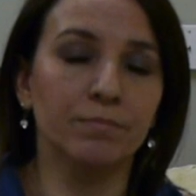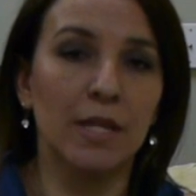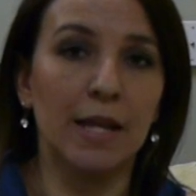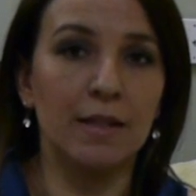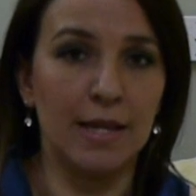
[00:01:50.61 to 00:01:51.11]

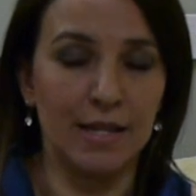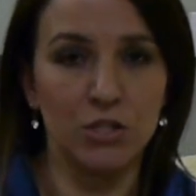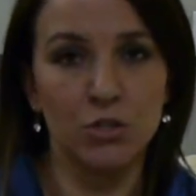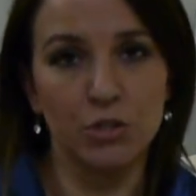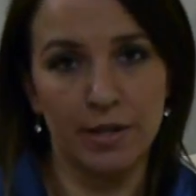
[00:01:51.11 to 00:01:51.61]
And the
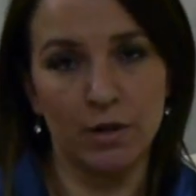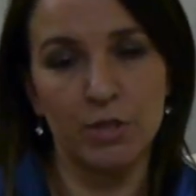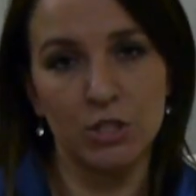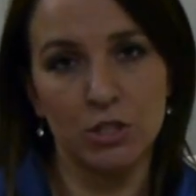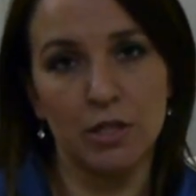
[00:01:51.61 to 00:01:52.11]
answer to that
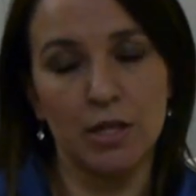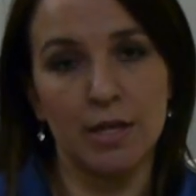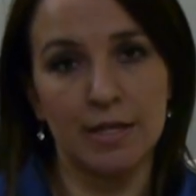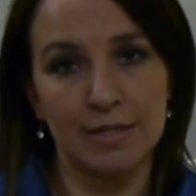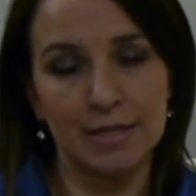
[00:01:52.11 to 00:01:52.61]
question
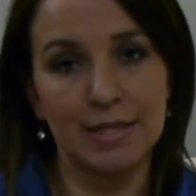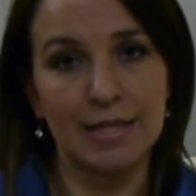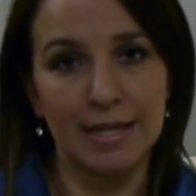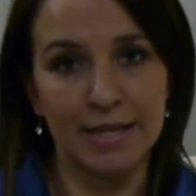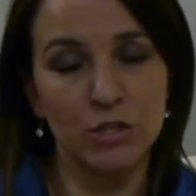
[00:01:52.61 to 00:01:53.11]
is
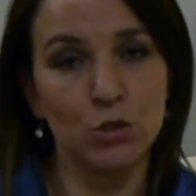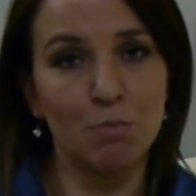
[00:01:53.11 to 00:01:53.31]
yes,